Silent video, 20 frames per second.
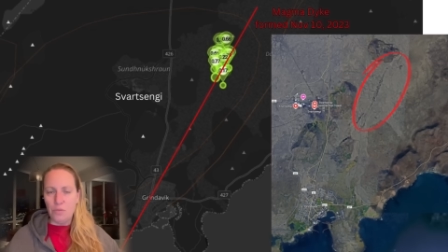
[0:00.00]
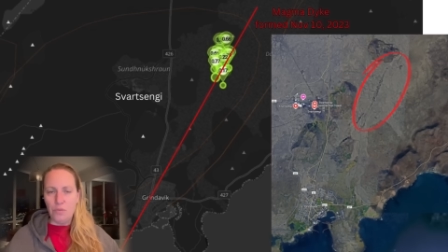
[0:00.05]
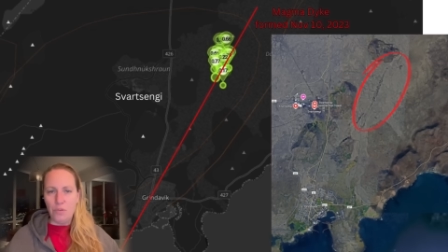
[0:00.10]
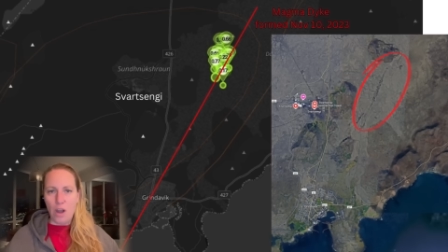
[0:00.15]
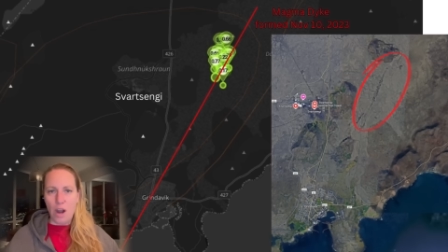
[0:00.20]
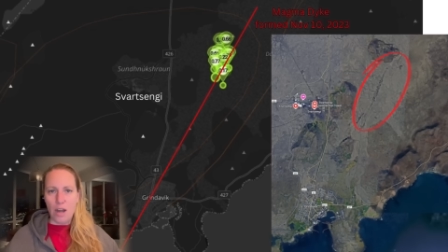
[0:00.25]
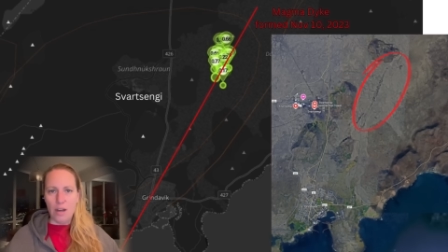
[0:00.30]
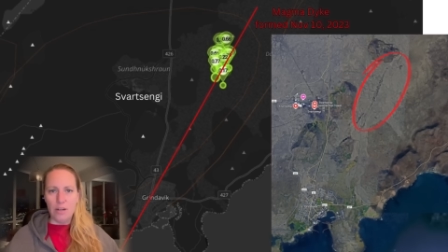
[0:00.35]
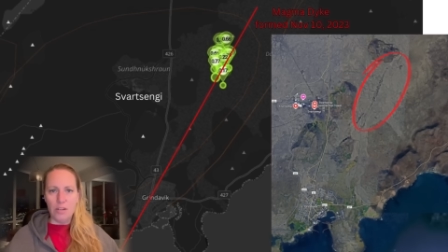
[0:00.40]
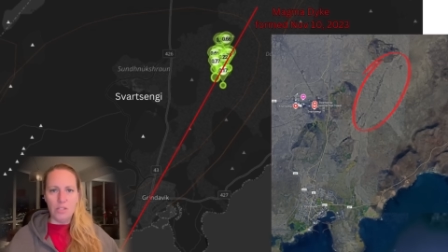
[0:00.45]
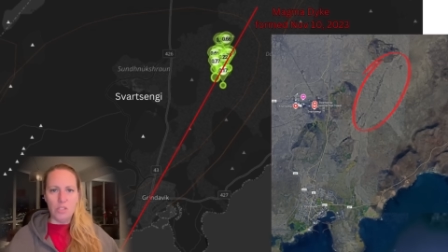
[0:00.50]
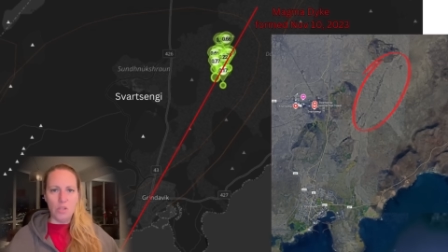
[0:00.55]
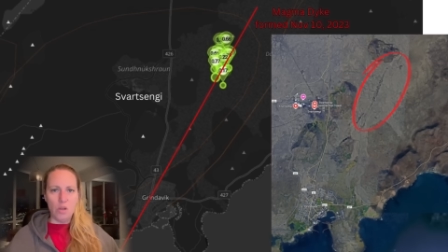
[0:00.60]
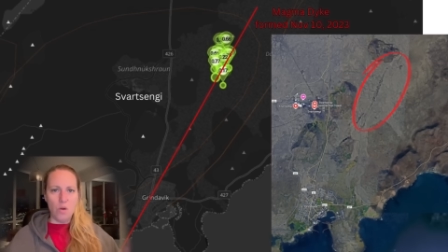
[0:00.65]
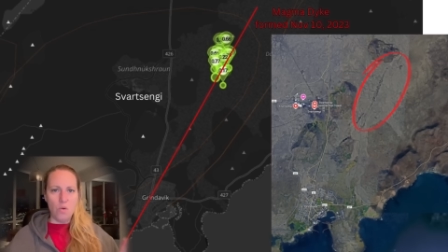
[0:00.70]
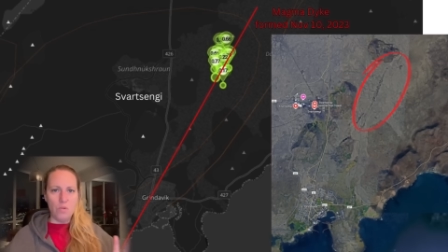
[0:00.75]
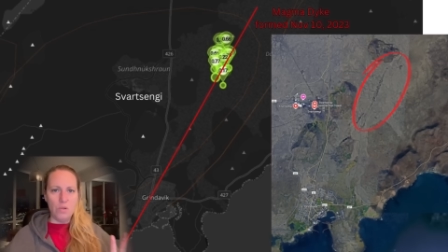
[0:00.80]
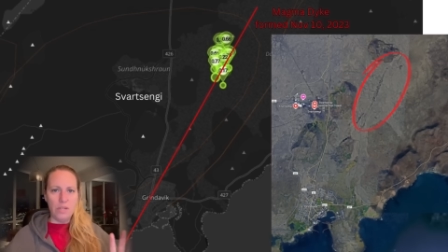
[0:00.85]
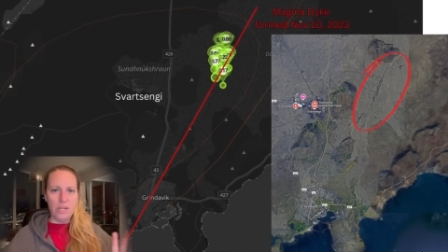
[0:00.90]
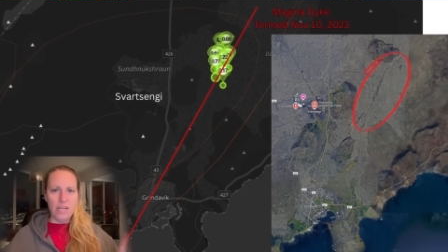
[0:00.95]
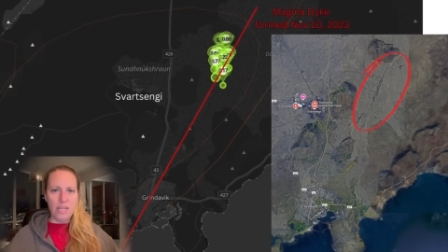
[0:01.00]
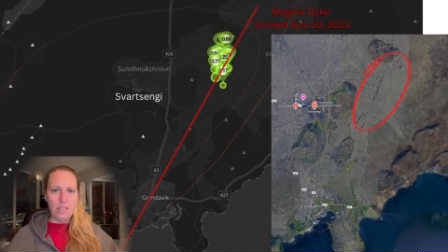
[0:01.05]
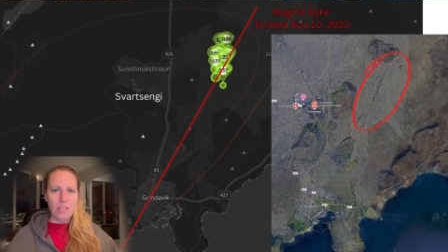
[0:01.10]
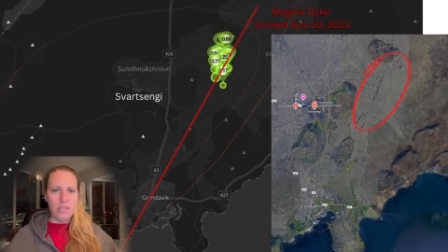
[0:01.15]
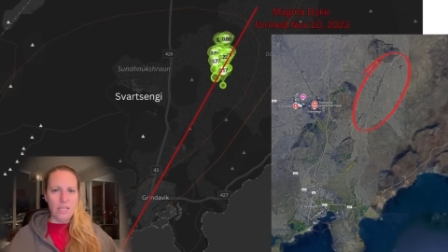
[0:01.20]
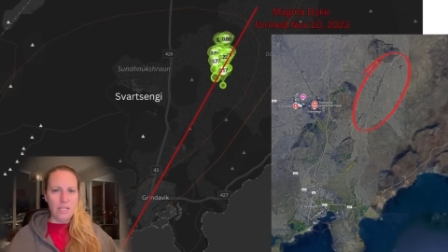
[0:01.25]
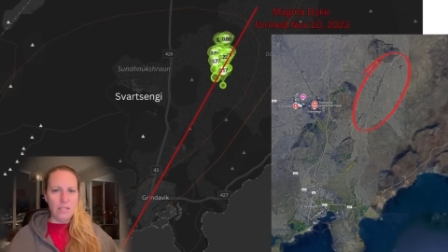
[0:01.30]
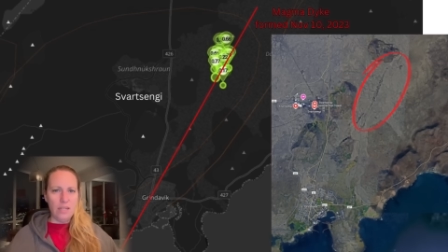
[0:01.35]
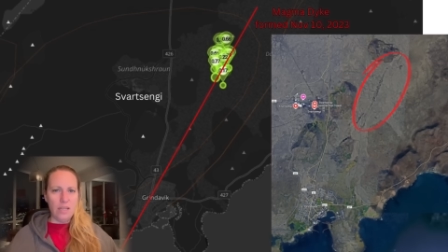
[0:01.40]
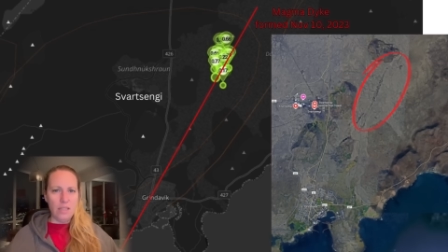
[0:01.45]
far so
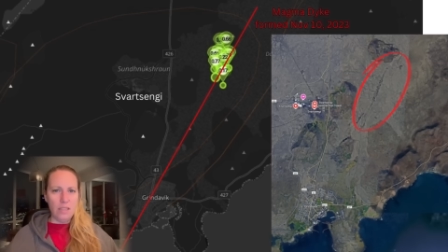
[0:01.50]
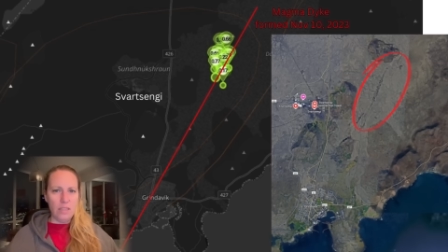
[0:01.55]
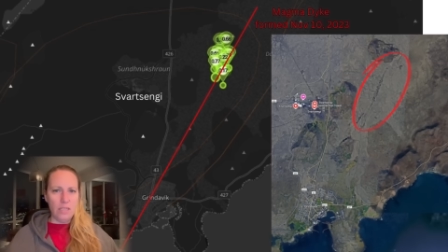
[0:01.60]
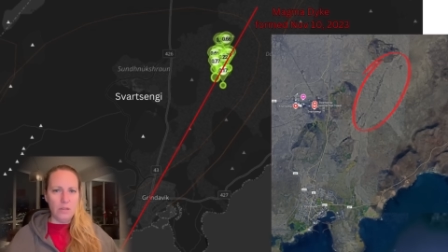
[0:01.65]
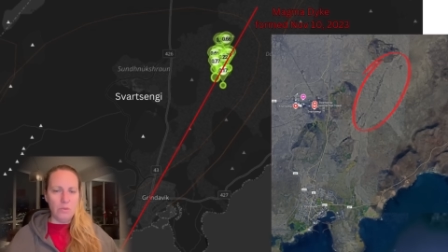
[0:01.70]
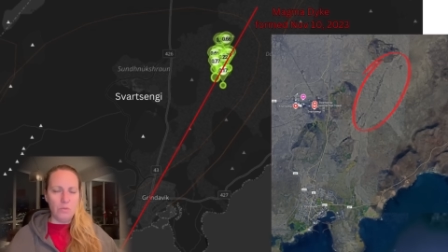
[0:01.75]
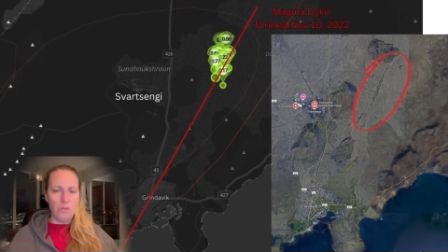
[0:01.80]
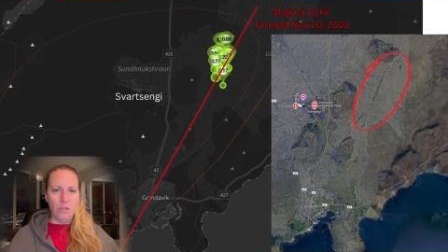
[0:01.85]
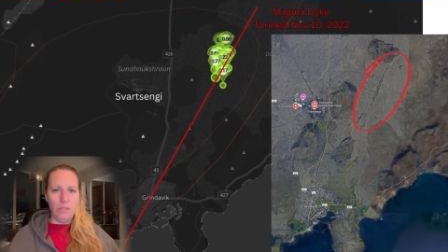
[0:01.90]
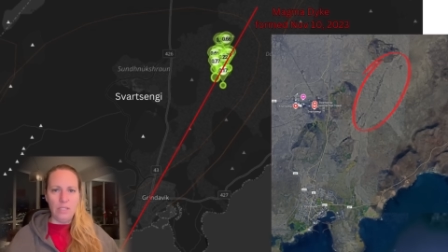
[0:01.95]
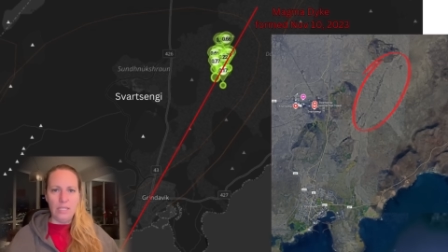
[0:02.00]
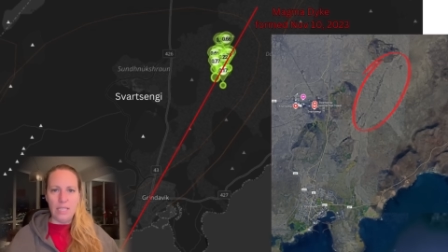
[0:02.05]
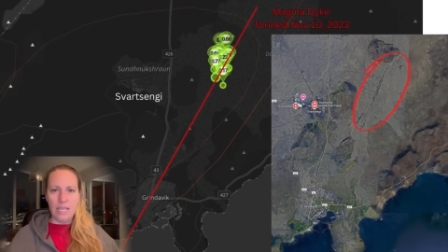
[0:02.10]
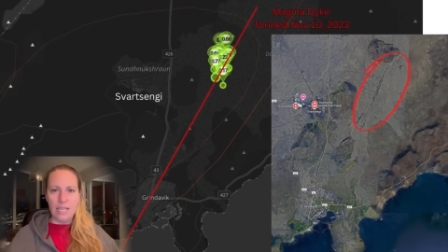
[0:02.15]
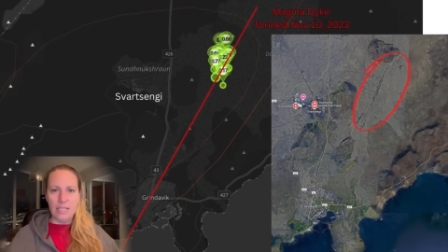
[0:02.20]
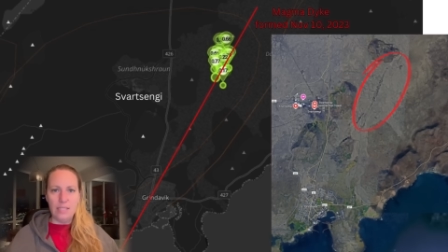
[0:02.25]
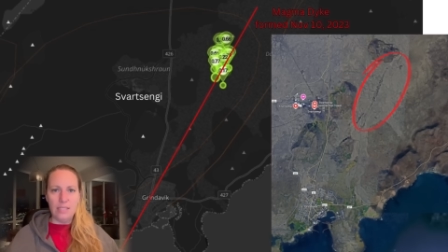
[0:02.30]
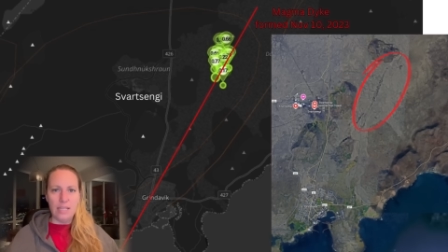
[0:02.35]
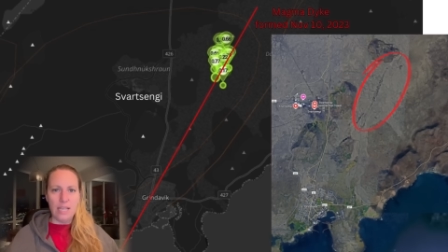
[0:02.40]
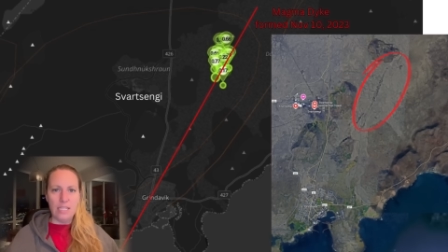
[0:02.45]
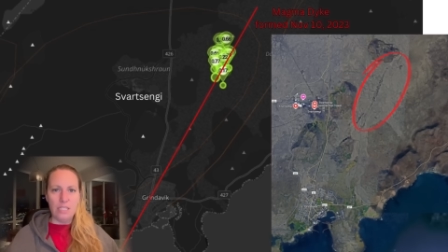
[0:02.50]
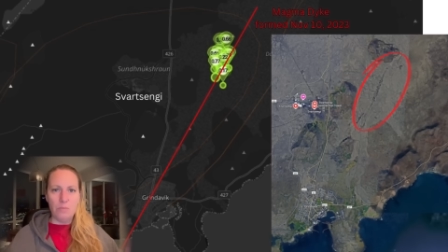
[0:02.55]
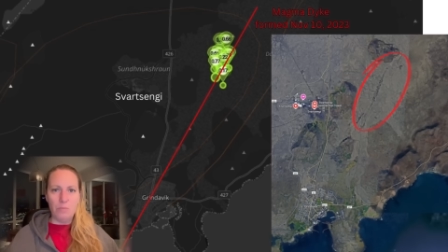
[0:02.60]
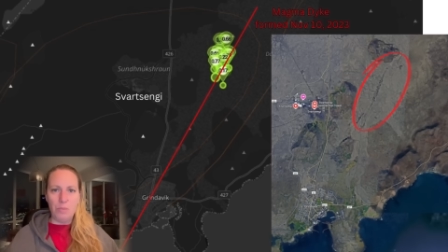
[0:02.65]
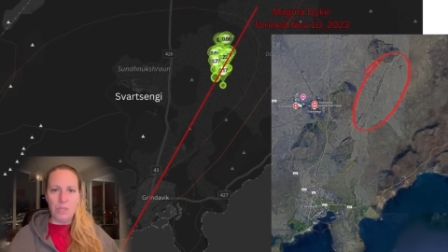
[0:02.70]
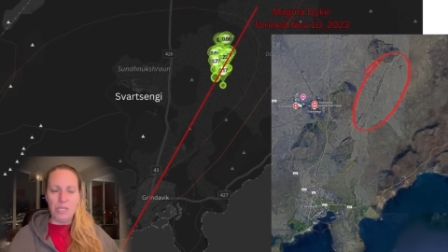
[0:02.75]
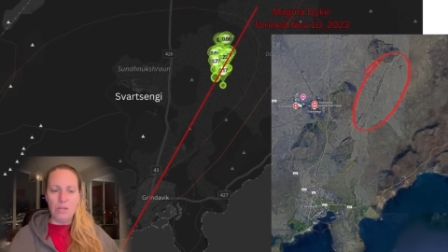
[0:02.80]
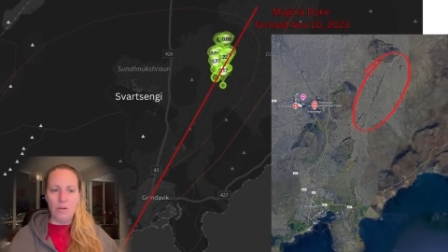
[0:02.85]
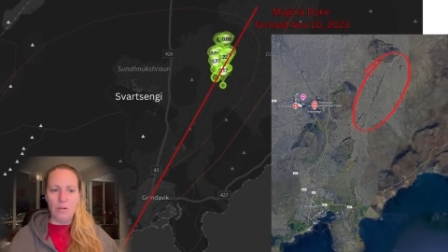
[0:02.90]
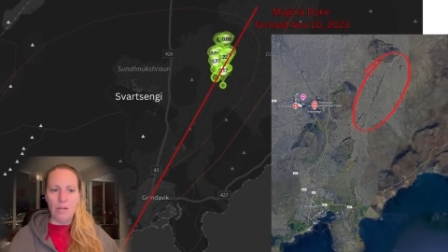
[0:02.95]
nothing nothing really that says
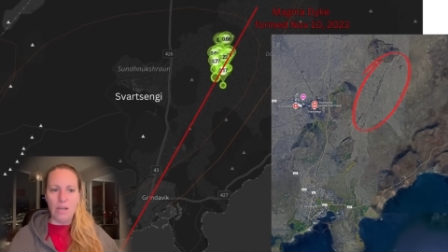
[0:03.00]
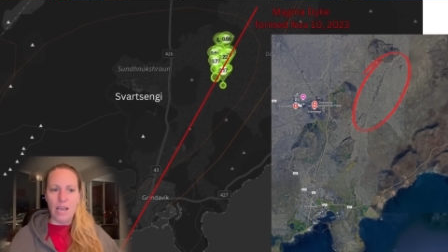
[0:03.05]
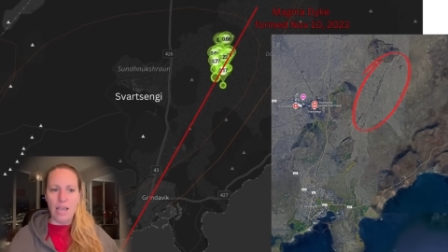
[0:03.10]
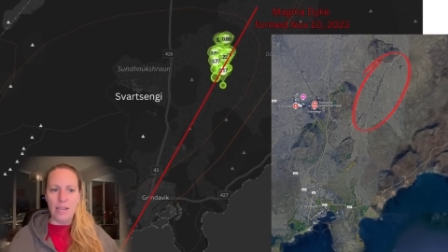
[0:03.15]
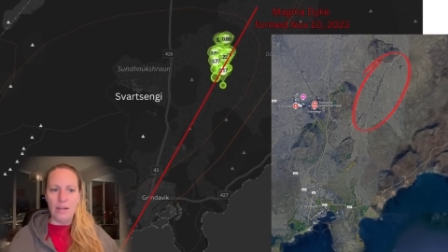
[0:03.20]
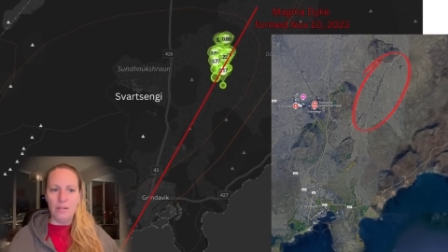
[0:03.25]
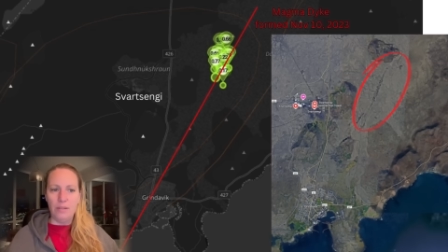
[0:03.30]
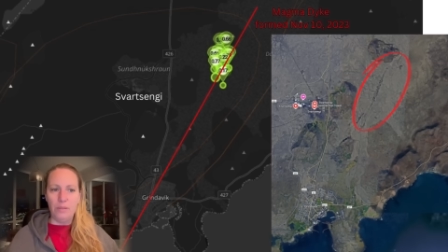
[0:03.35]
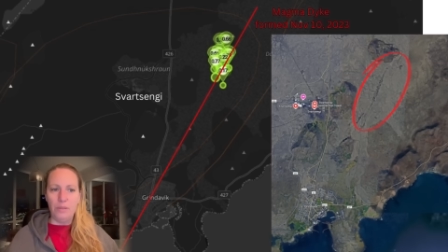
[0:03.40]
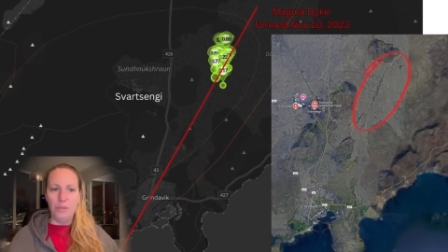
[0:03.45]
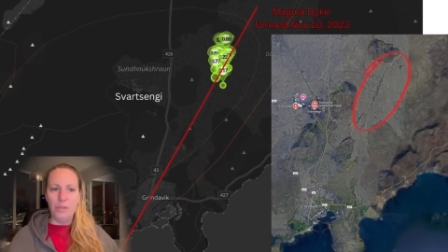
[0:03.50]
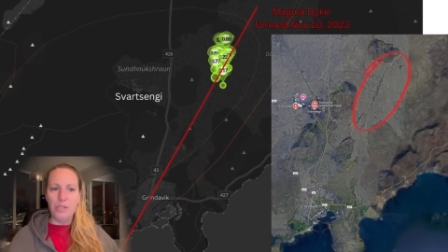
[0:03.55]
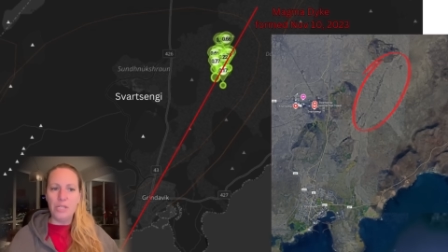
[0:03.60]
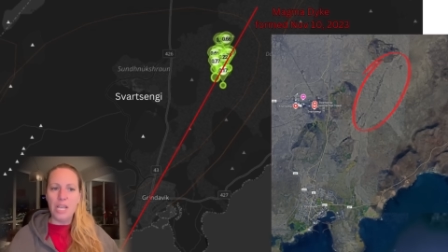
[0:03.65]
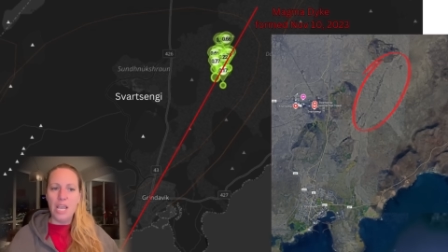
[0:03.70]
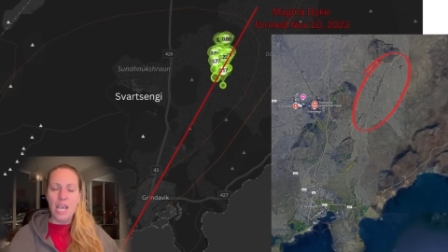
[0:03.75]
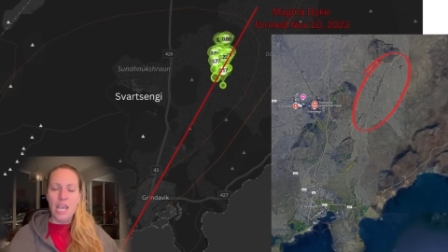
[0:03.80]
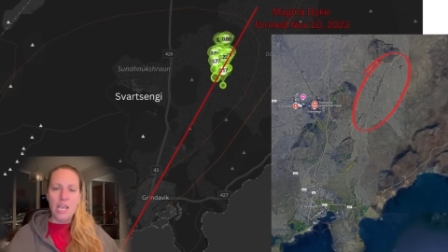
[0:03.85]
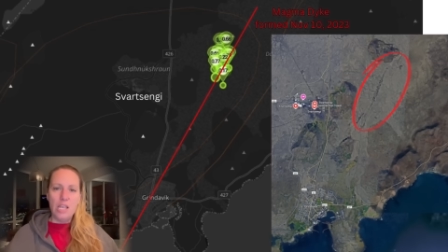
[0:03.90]
be on high alert